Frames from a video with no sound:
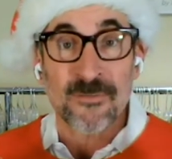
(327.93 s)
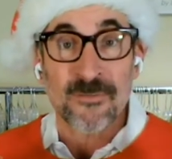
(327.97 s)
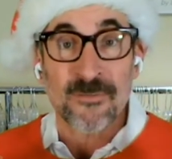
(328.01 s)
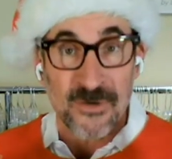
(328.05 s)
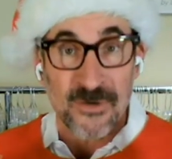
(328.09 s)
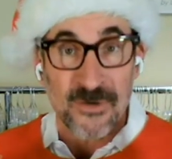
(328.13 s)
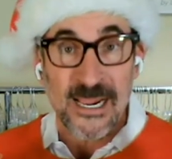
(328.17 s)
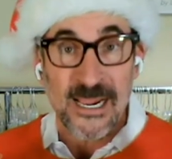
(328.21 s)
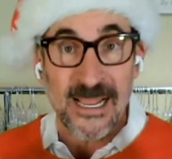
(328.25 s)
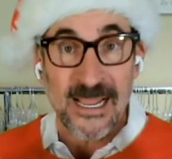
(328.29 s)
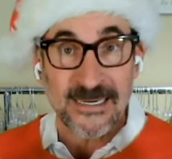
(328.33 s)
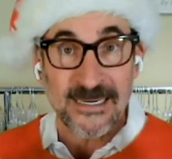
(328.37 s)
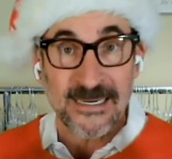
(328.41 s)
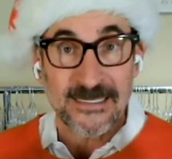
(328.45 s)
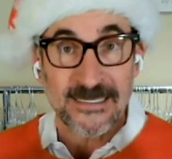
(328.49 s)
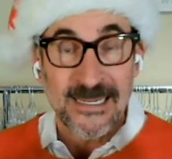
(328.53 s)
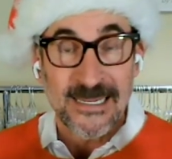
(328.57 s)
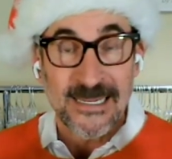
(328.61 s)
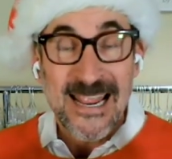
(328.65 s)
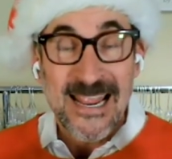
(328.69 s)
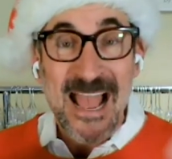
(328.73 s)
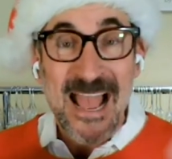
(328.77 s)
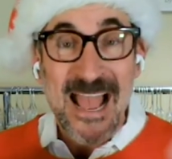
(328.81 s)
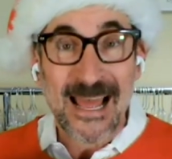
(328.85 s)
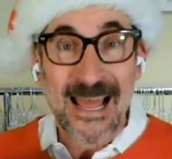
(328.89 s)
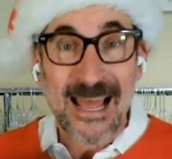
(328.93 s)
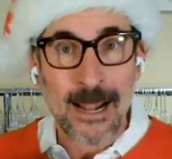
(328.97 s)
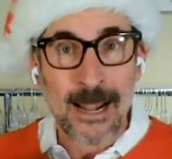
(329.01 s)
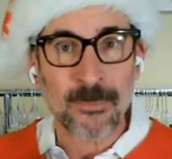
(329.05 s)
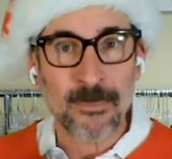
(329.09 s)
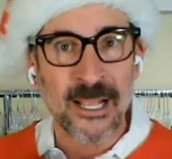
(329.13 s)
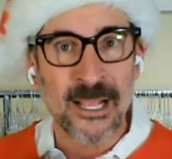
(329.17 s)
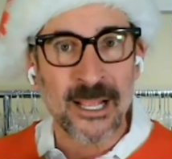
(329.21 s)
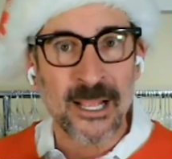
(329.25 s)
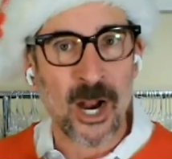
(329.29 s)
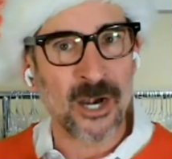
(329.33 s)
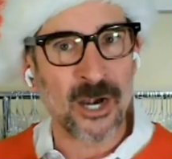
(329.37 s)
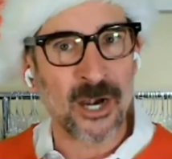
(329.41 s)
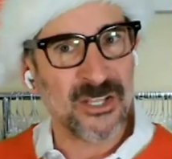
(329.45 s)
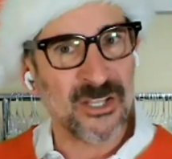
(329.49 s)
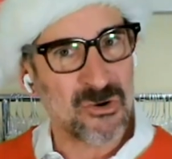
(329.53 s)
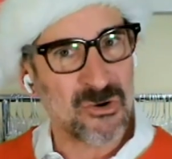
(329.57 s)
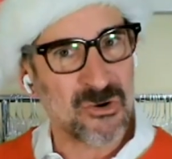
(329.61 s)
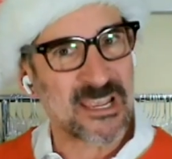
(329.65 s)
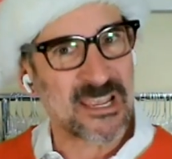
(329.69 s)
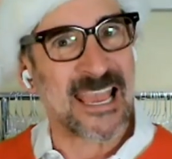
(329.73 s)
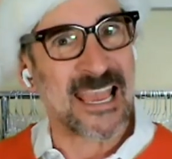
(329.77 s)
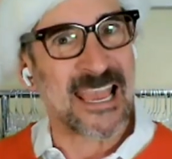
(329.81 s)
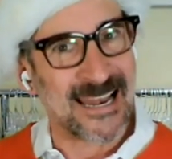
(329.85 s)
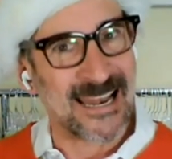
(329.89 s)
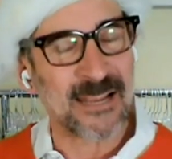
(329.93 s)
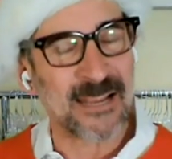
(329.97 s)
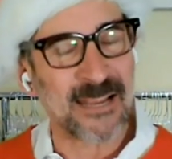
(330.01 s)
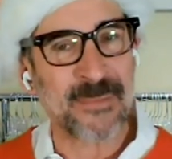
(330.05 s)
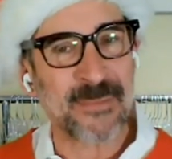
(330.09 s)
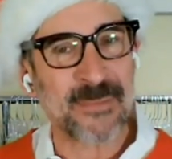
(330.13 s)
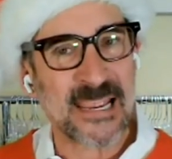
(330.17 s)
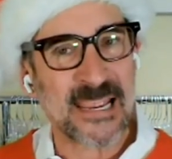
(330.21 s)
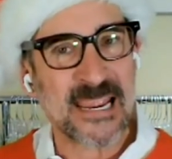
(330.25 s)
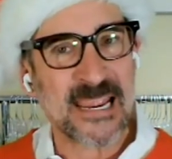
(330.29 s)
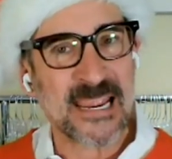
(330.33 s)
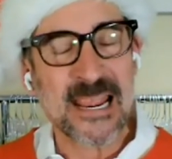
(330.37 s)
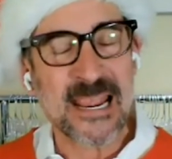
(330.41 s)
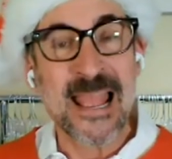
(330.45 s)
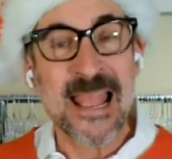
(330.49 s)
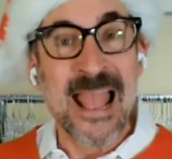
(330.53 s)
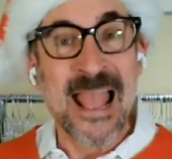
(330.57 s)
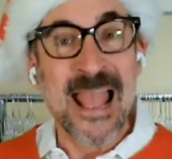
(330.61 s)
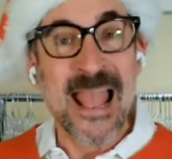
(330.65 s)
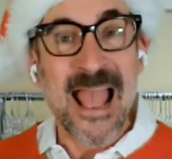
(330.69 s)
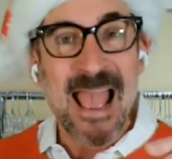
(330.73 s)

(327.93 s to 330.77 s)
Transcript: overhead. And I'm like, are you kidding wow. me?